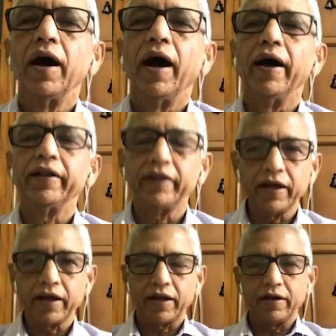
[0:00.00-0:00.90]
I
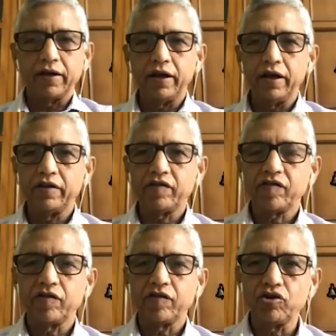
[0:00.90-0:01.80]
think
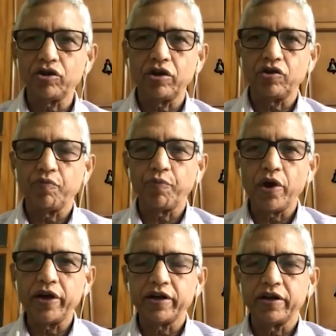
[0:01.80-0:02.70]
it's good that you
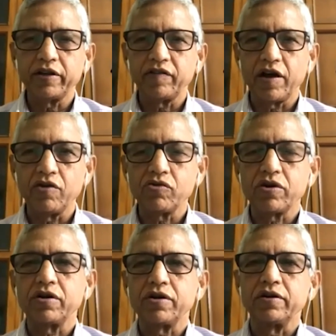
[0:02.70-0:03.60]
pointed this out.
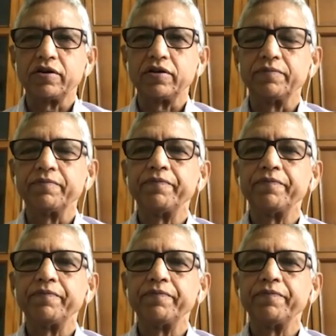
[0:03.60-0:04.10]
Um,